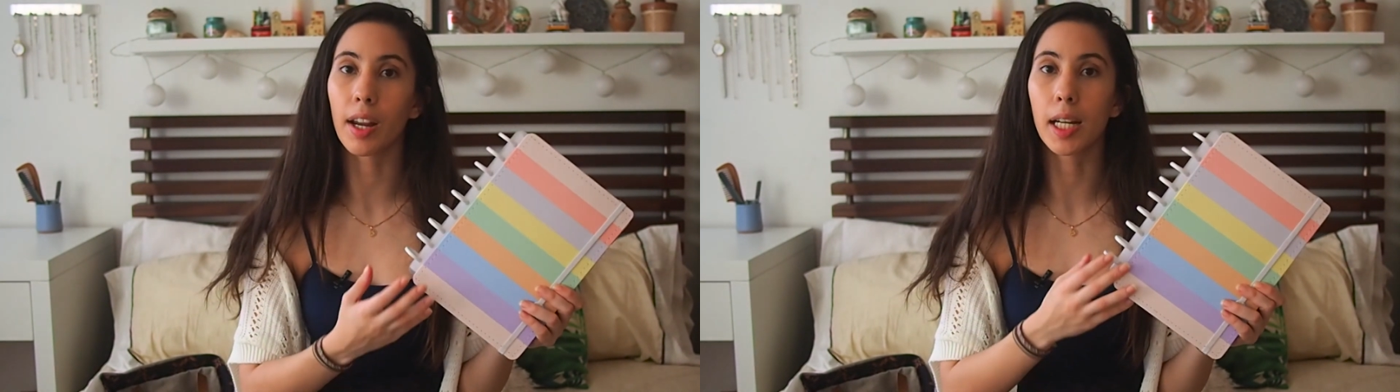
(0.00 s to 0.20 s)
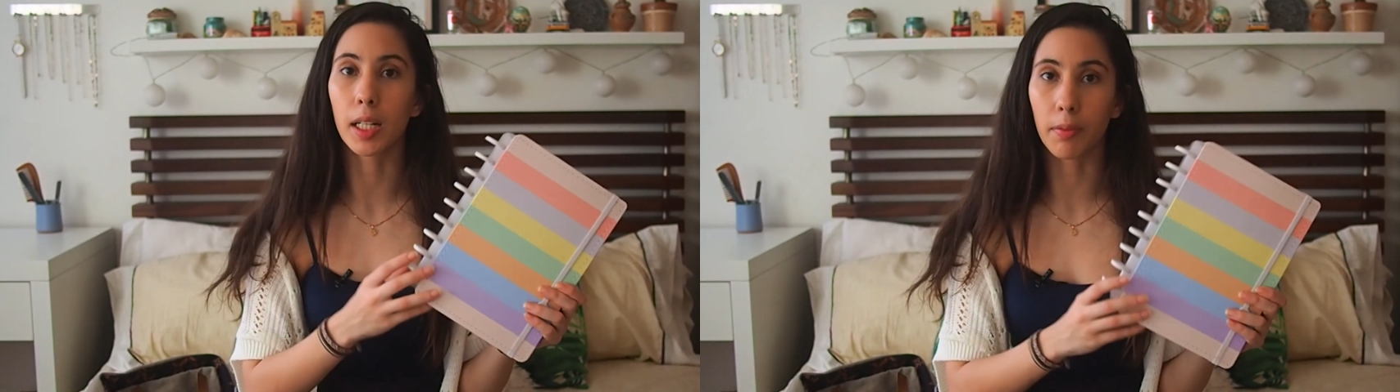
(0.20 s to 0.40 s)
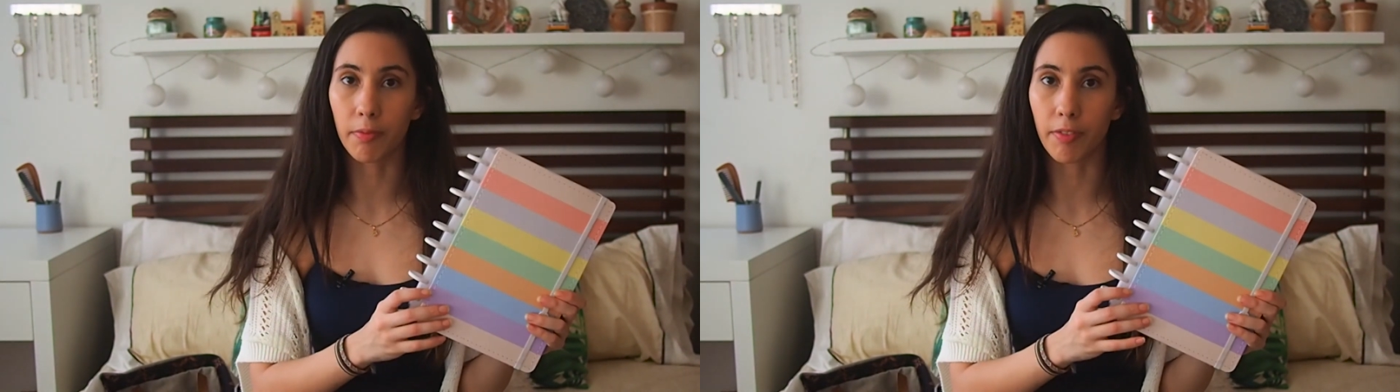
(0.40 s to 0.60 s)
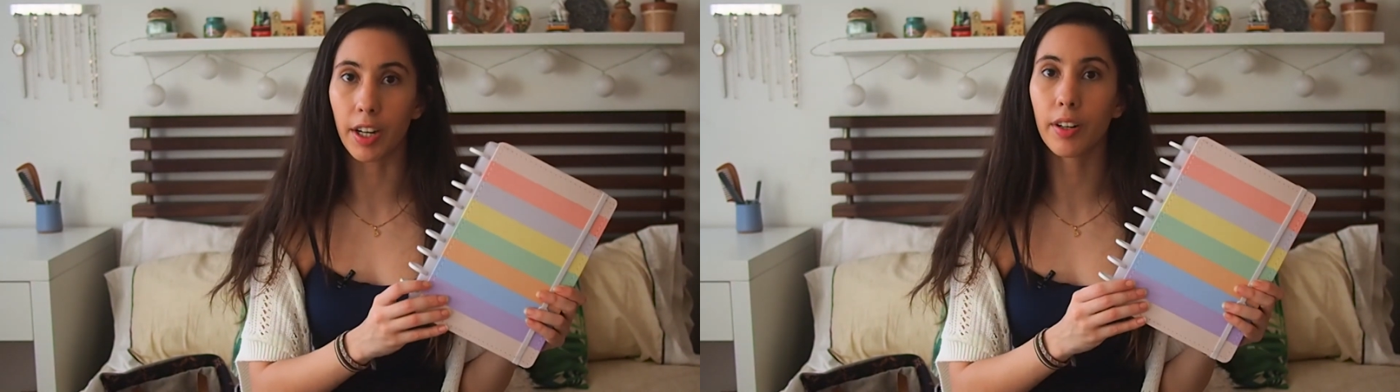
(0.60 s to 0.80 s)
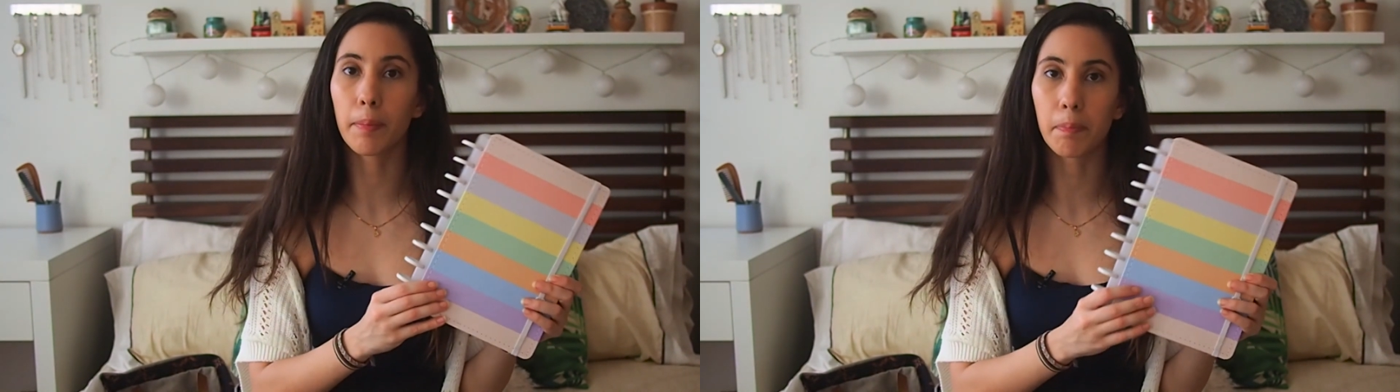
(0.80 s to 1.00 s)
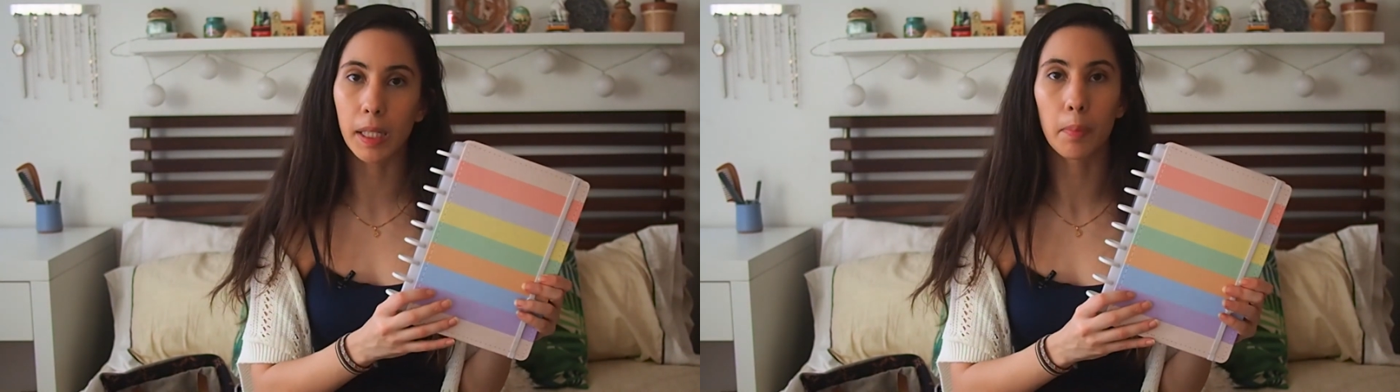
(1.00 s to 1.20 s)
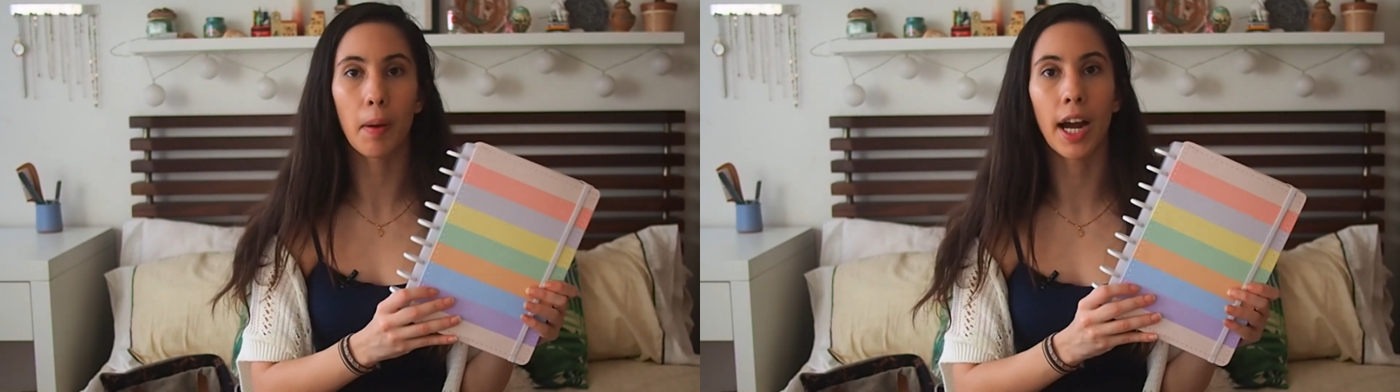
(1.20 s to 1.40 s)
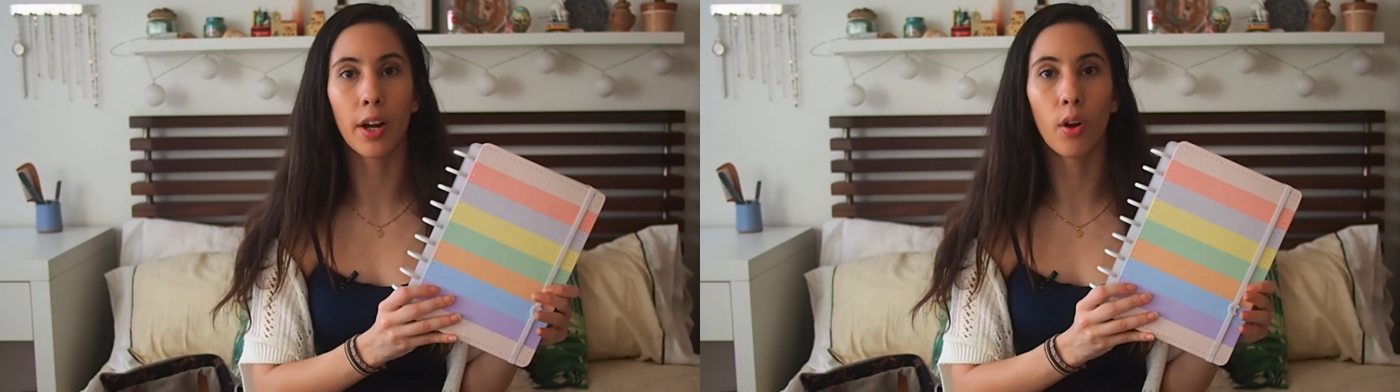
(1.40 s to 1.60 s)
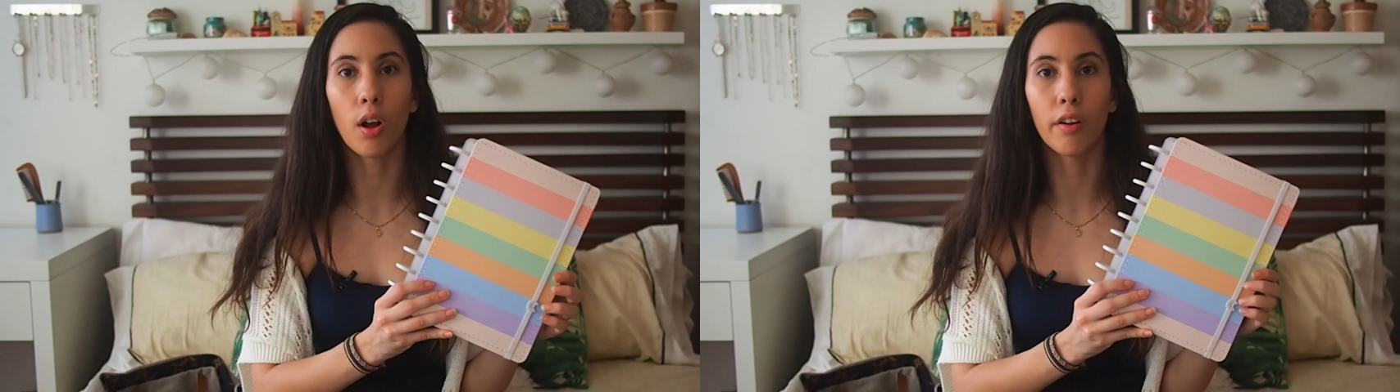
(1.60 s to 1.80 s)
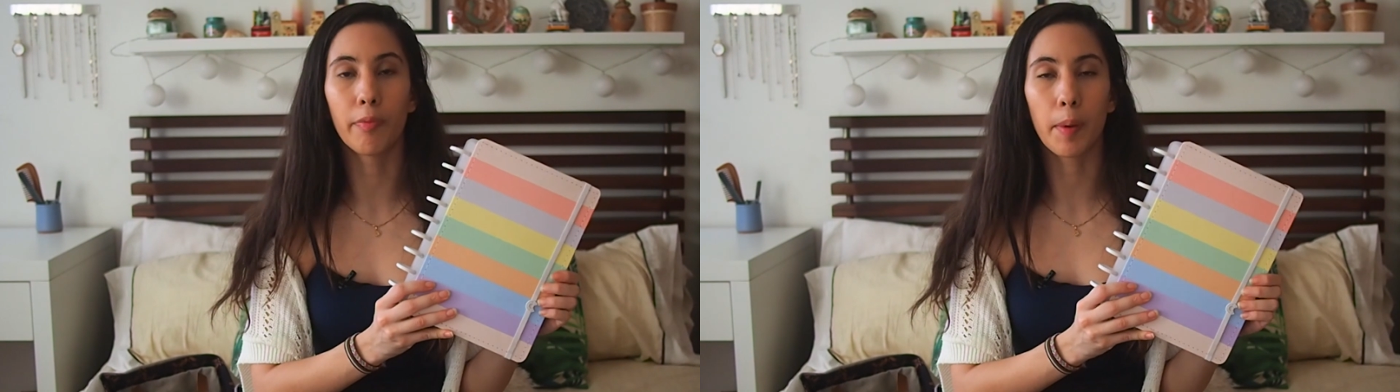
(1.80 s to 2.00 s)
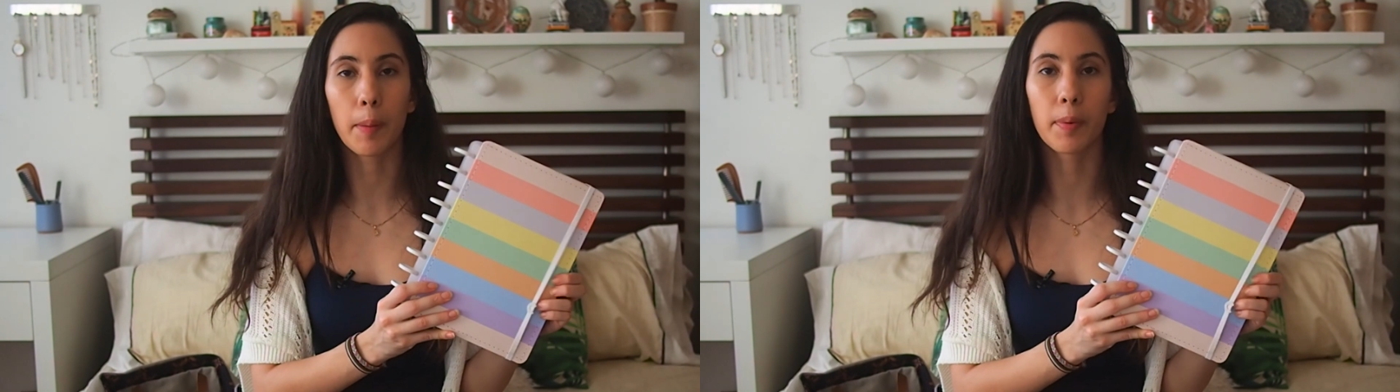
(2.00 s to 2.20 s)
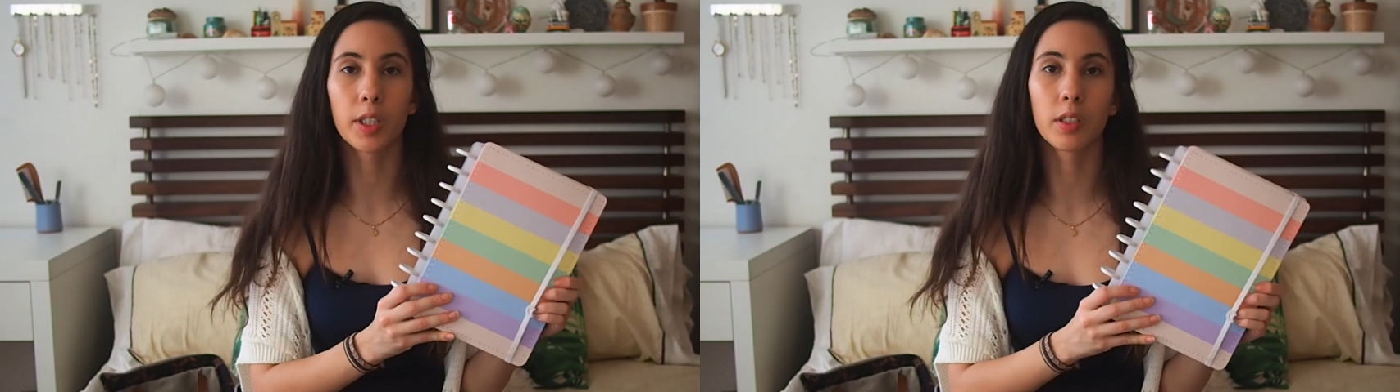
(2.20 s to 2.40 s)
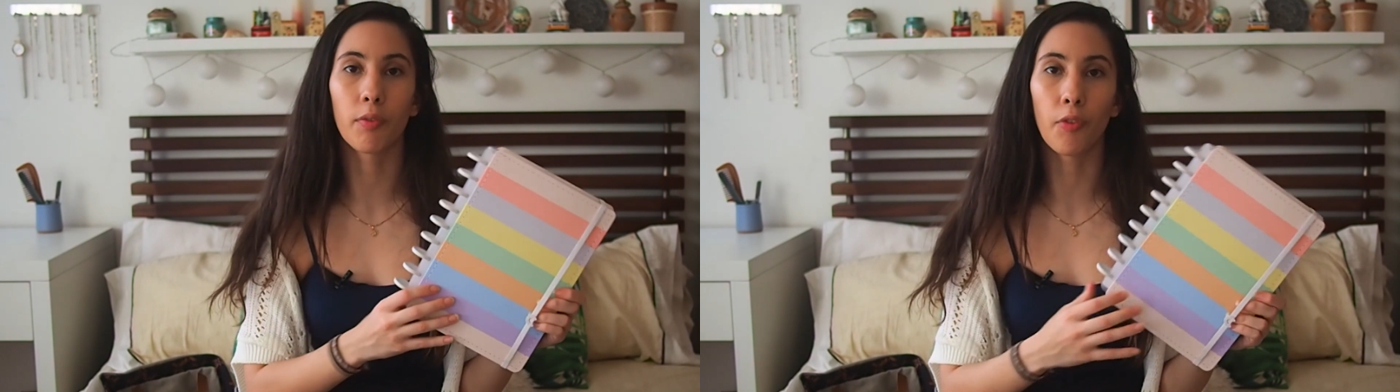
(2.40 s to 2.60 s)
a very big pile of papers